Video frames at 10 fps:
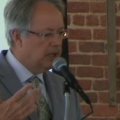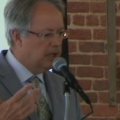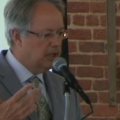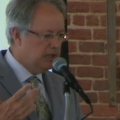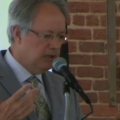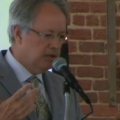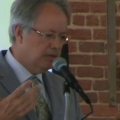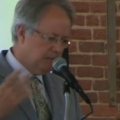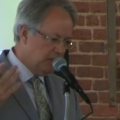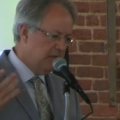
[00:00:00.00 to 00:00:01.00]
in
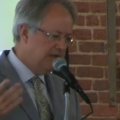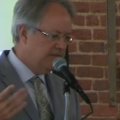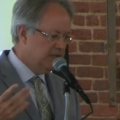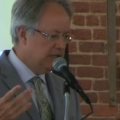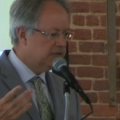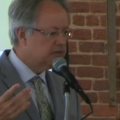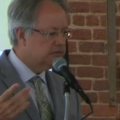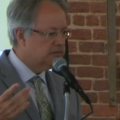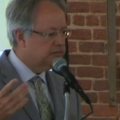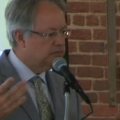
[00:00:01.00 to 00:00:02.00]
even this
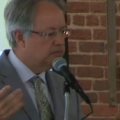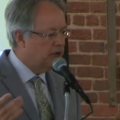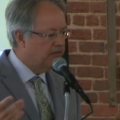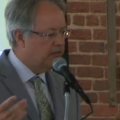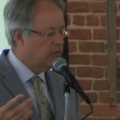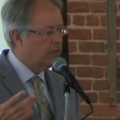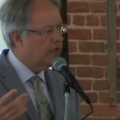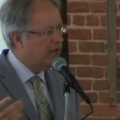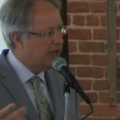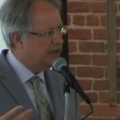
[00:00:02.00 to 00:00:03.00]

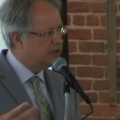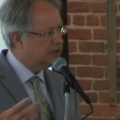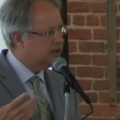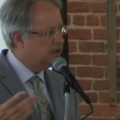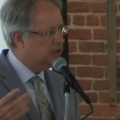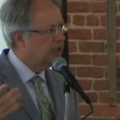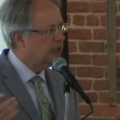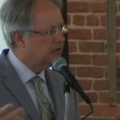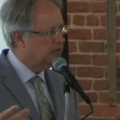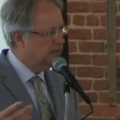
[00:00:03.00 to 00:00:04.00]
affordable housing
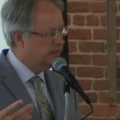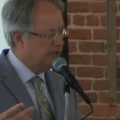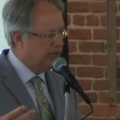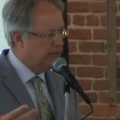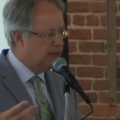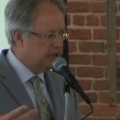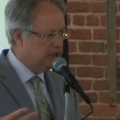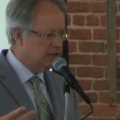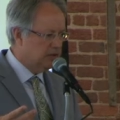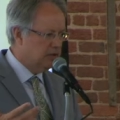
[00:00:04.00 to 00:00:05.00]
conundrum that I
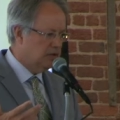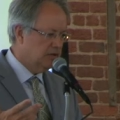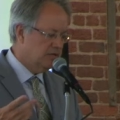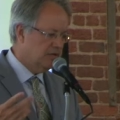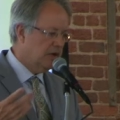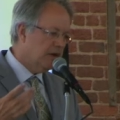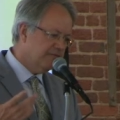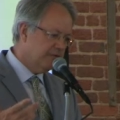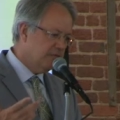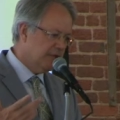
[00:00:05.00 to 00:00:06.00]
mentioned to you a
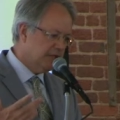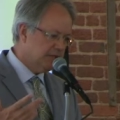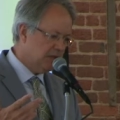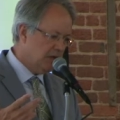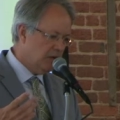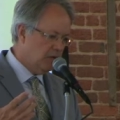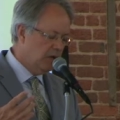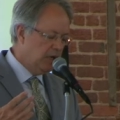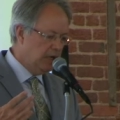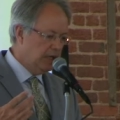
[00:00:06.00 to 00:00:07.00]
few minutes ago,
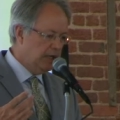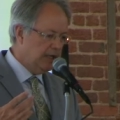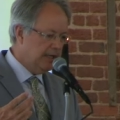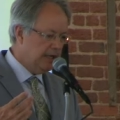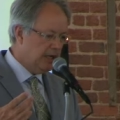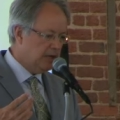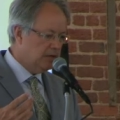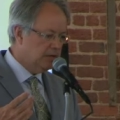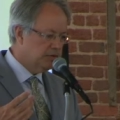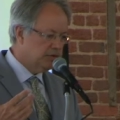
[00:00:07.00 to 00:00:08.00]
in our
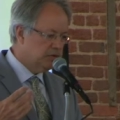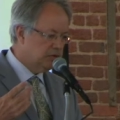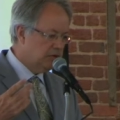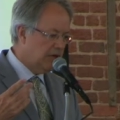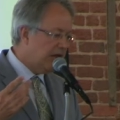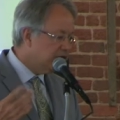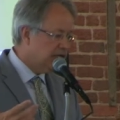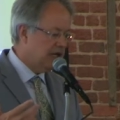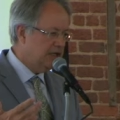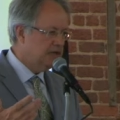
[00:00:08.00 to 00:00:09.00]

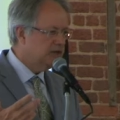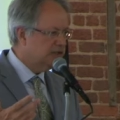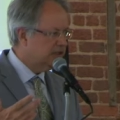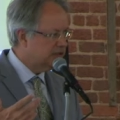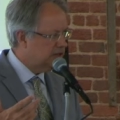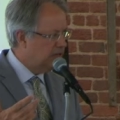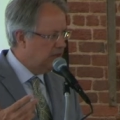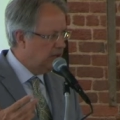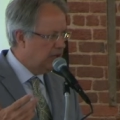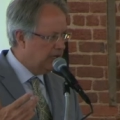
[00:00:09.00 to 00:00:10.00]
education
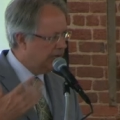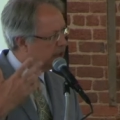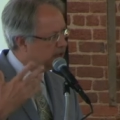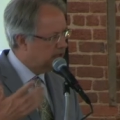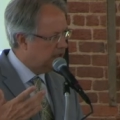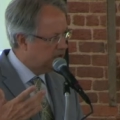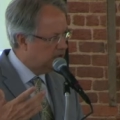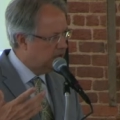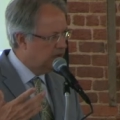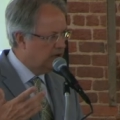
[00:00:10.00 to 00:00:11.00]
system. And I can tell
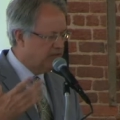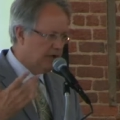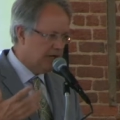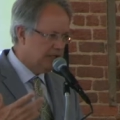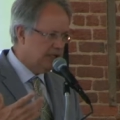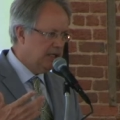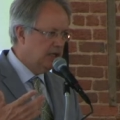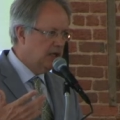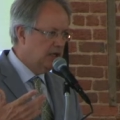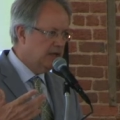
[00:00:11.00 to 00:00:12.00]
you, frankly,
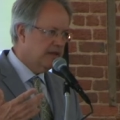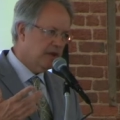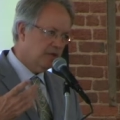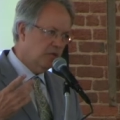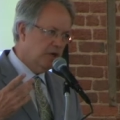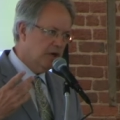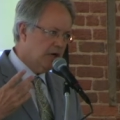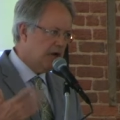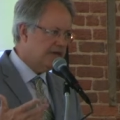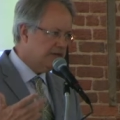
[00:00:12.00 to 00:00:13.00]
that we are
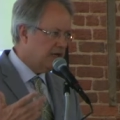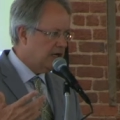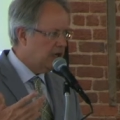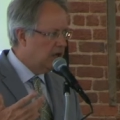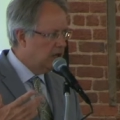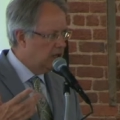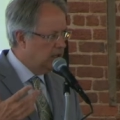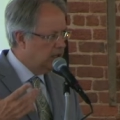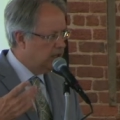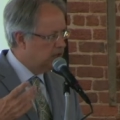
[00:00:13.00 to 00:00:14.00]
not there
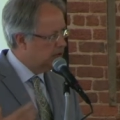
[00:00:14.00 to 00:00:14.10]
in